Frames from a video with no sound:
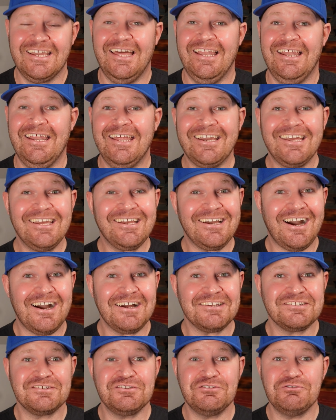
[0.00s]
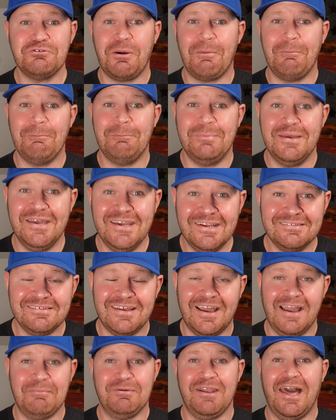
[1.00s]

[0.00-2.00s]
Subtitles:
and it can cost you big time.